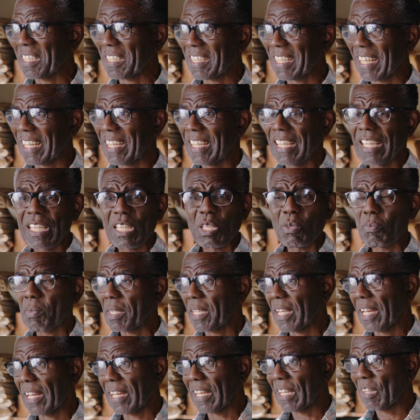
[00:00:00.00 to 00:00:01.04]
he'd, he'd
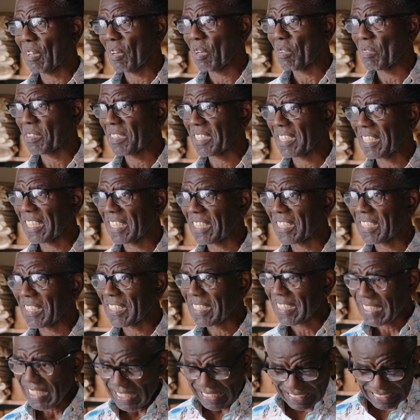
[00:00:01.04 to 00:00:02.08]
be carrying
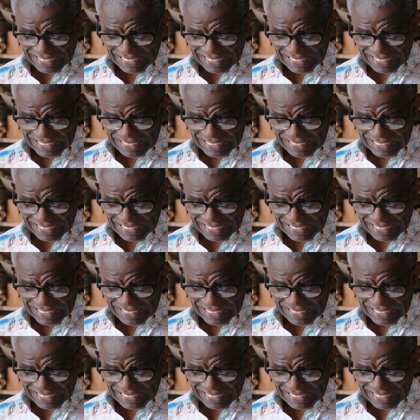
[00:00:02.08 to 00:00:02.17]
conversations and